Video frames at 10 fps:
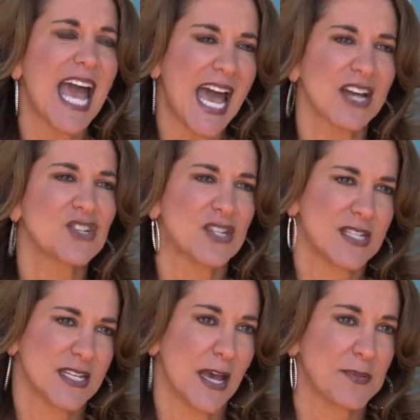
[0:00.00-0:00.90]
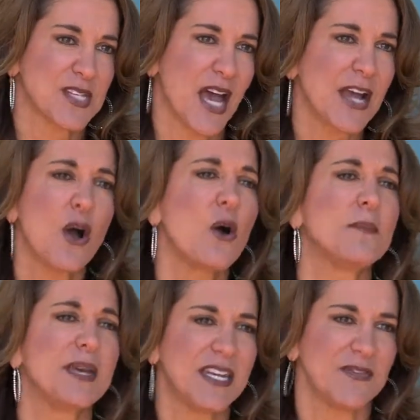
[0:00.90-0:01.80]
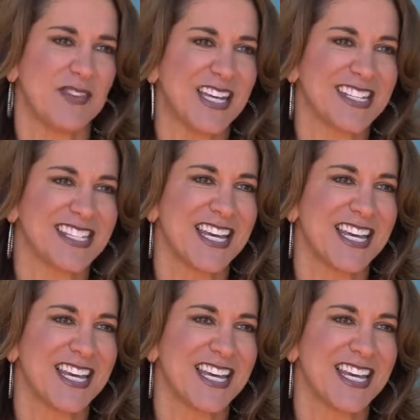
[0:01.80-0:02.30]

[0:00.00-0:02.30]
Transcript: action steps. I call mini feats.